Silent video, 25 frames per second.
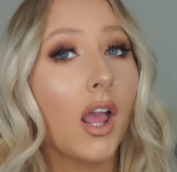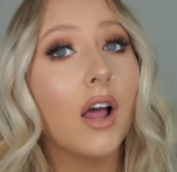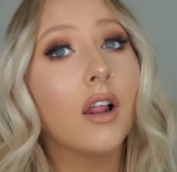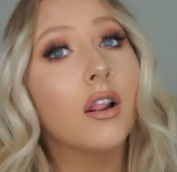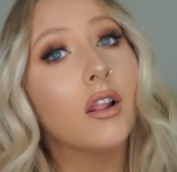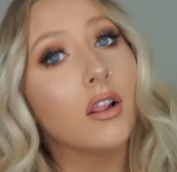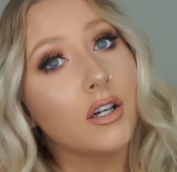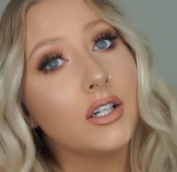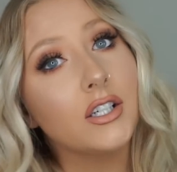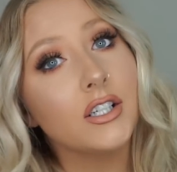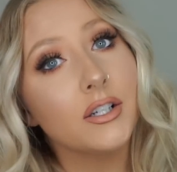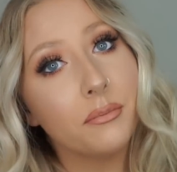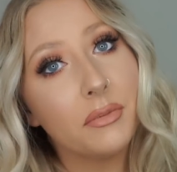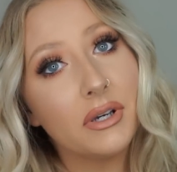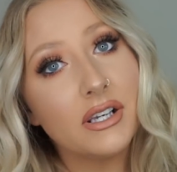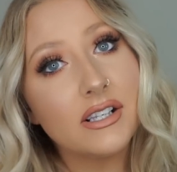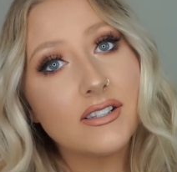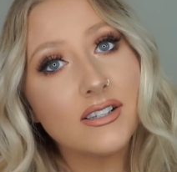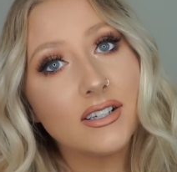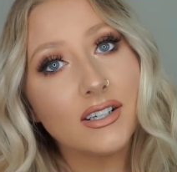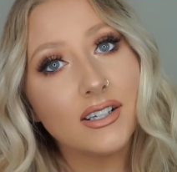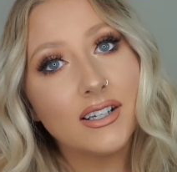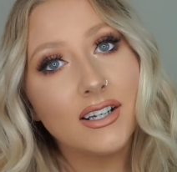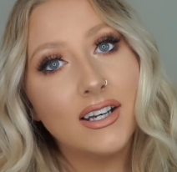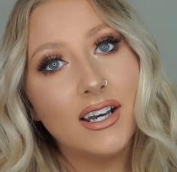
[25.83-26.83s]
looked
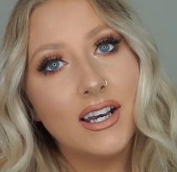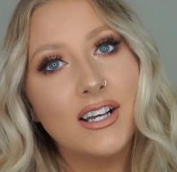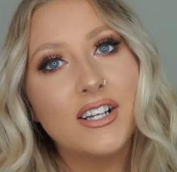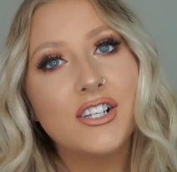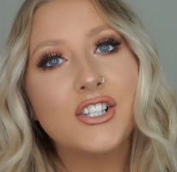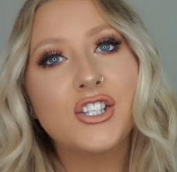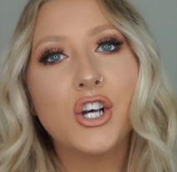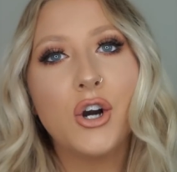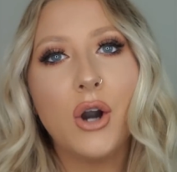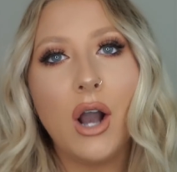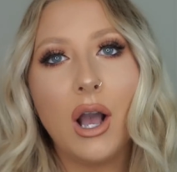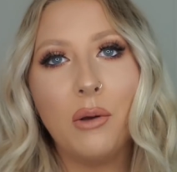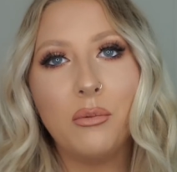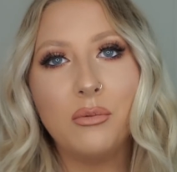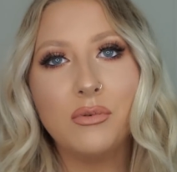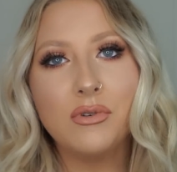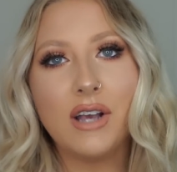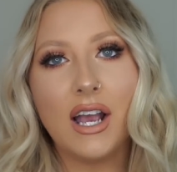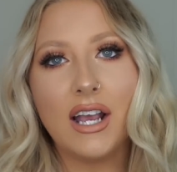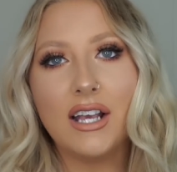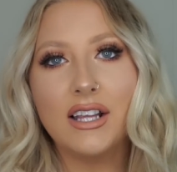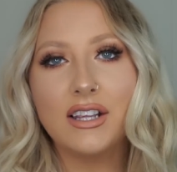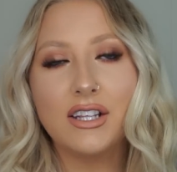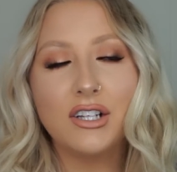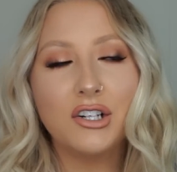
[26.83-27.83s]
amazing. So
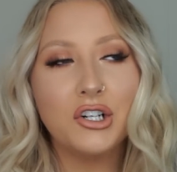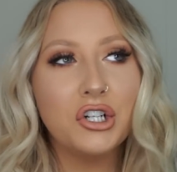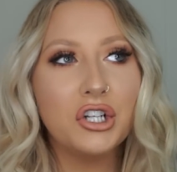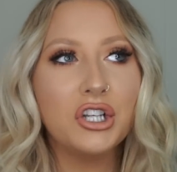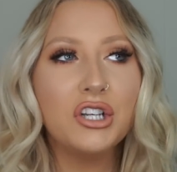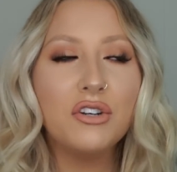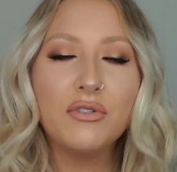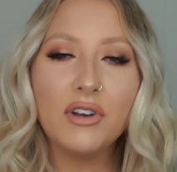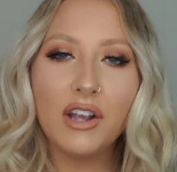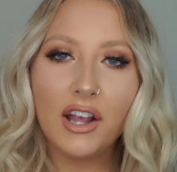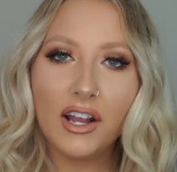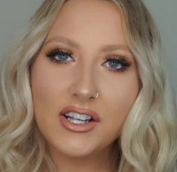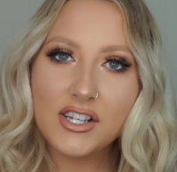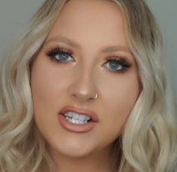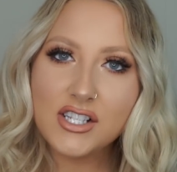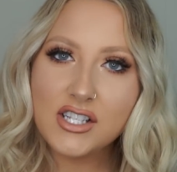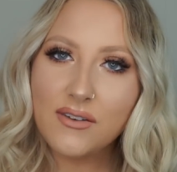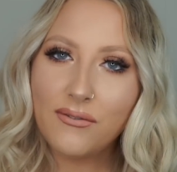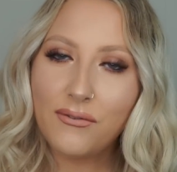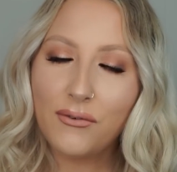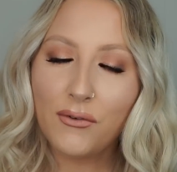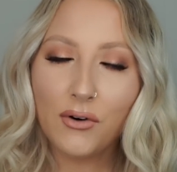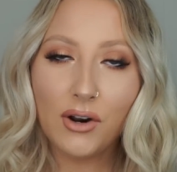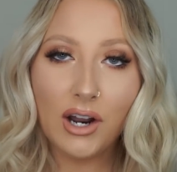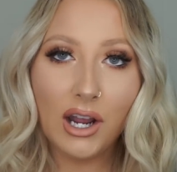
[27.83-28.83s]
I literally ran to
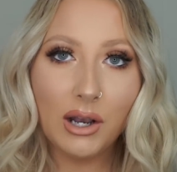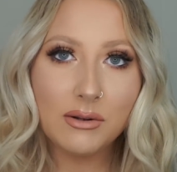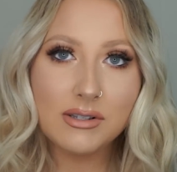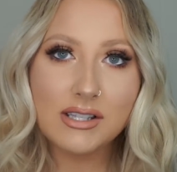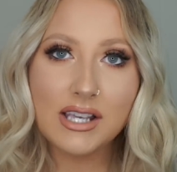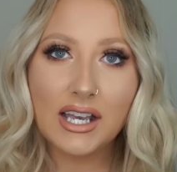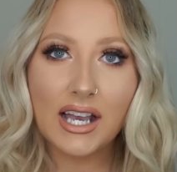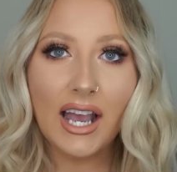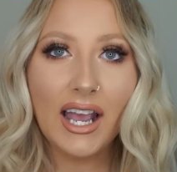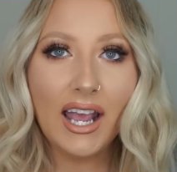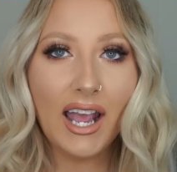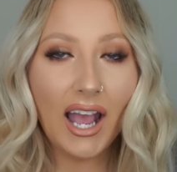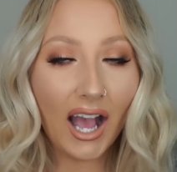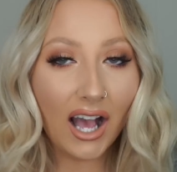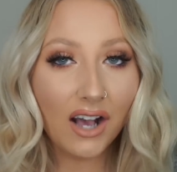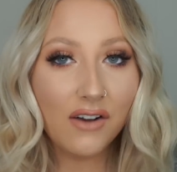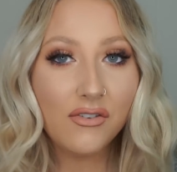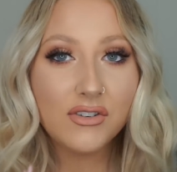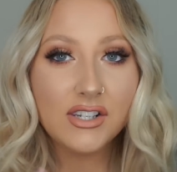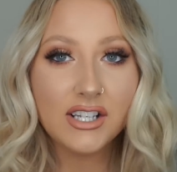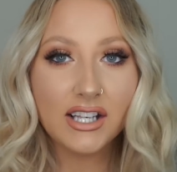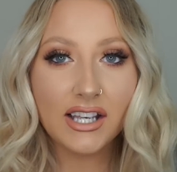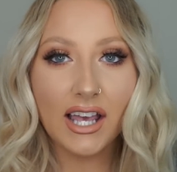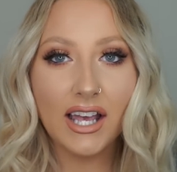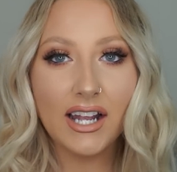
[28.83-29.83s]
Sephora. I was like, I have
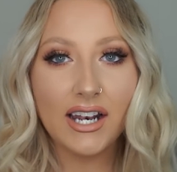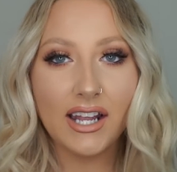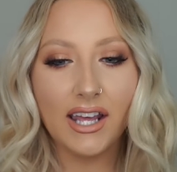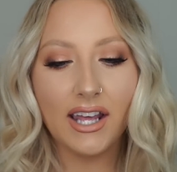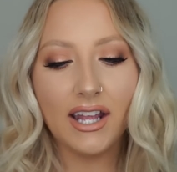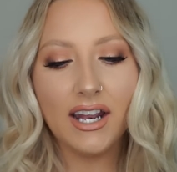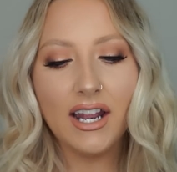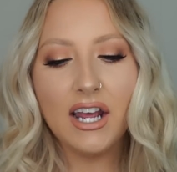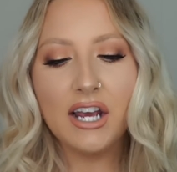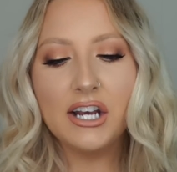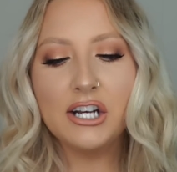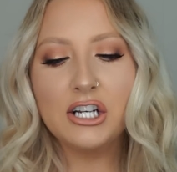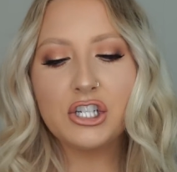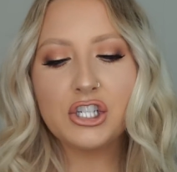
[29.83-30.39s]
to get it.